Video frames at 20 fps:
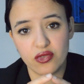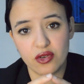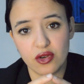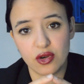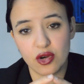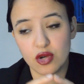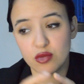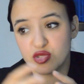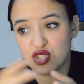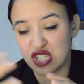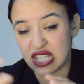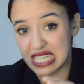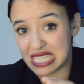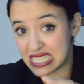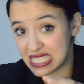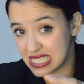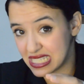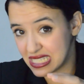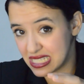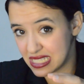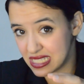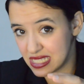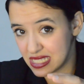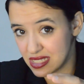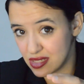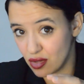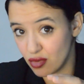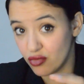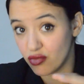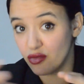
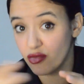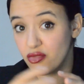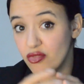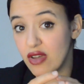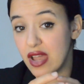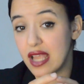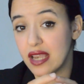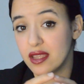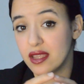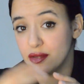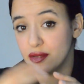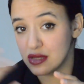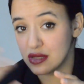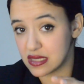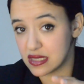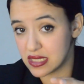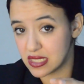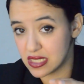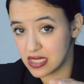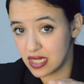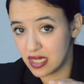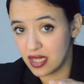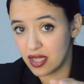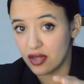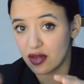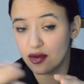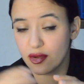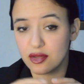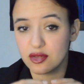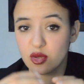objects, of values,
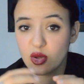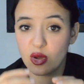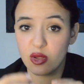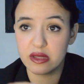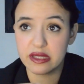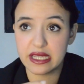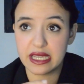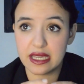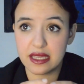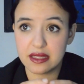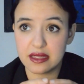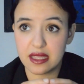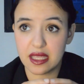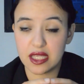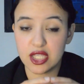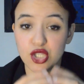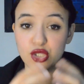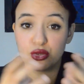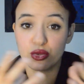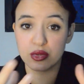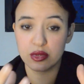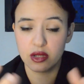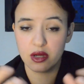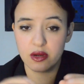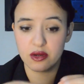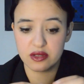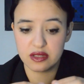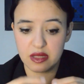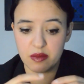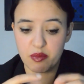not only the euro
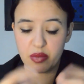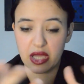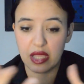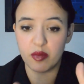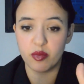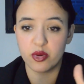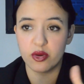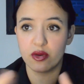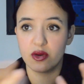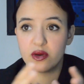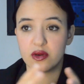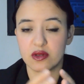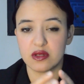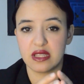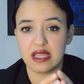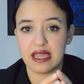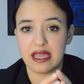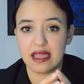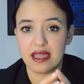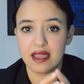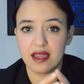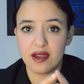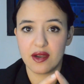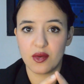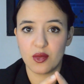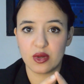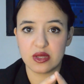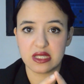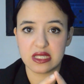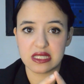or the paper or the
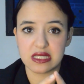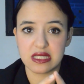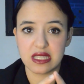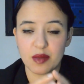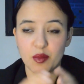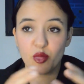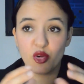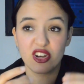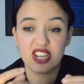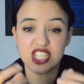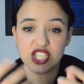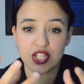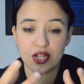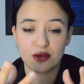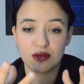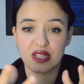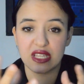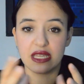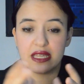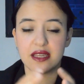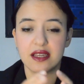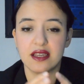what is the monetary